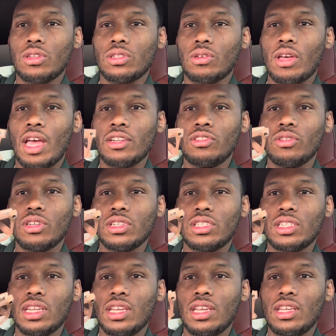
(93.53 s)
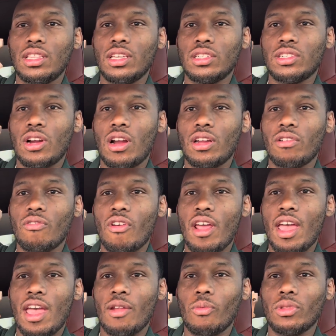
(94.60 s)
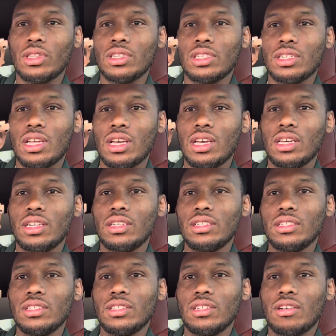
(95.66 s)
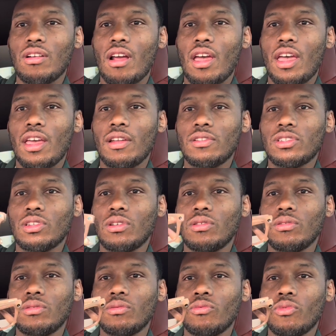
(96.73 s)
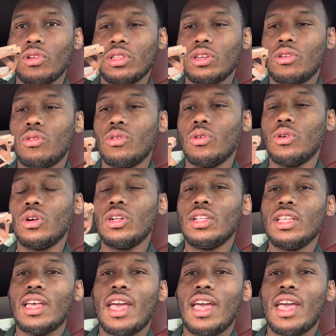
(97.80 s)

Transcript: So as you can see, they're turning red with the sun, right? So really cool.